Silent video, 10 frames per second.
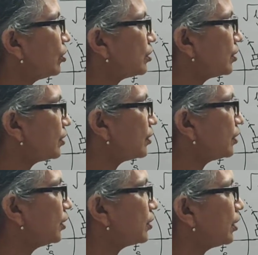because this
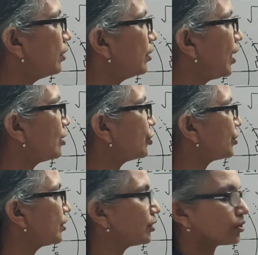is theta, the
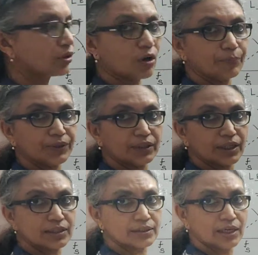adjacent
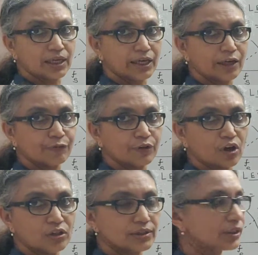component as f
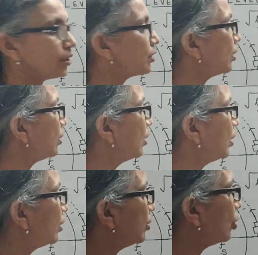cos theta.
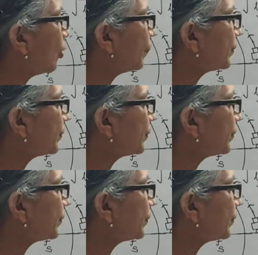The